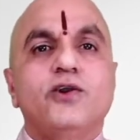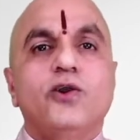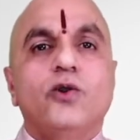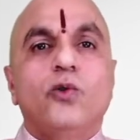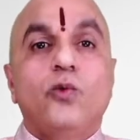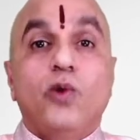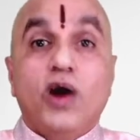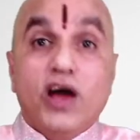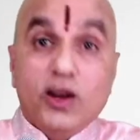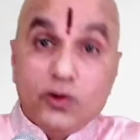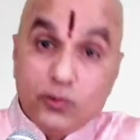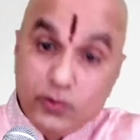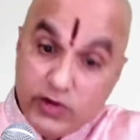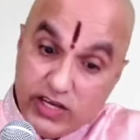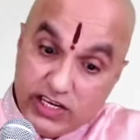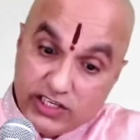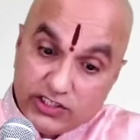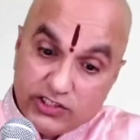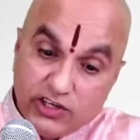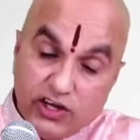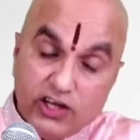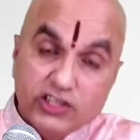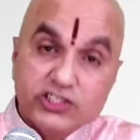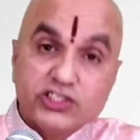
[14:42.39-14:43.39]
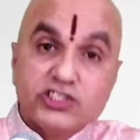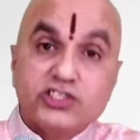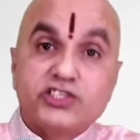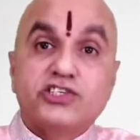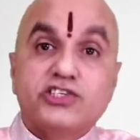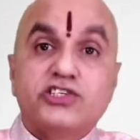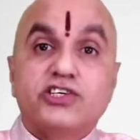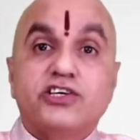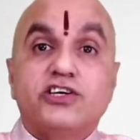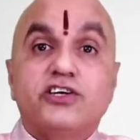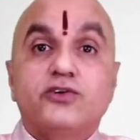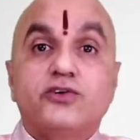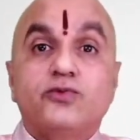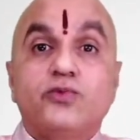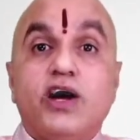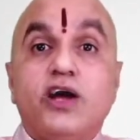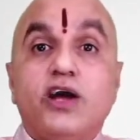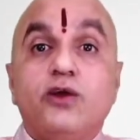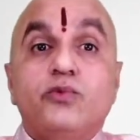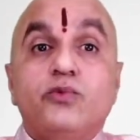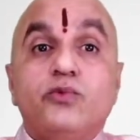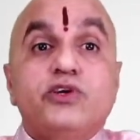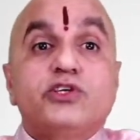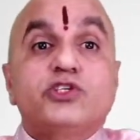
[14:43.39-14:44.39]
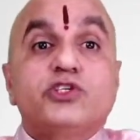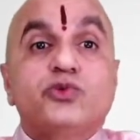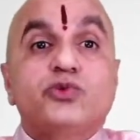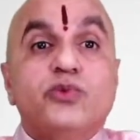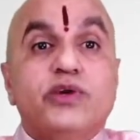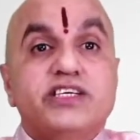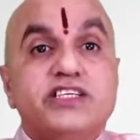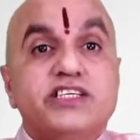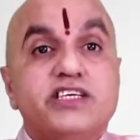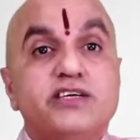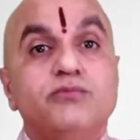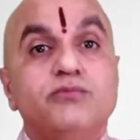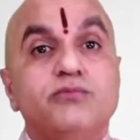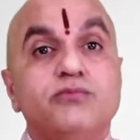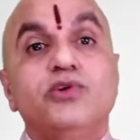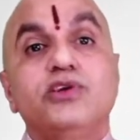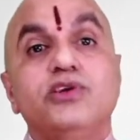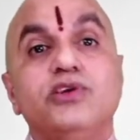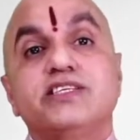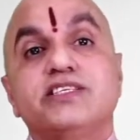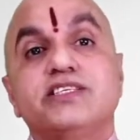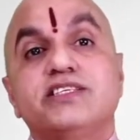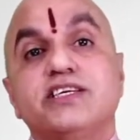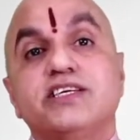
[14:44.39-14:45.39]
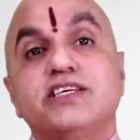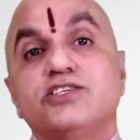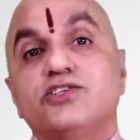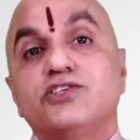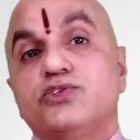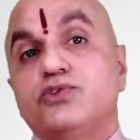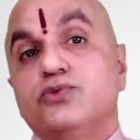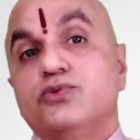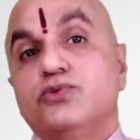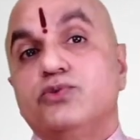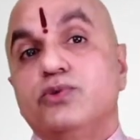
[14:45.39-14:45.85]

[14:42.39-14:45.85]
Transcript: While we toss and turn, while we're sweating bullets as to,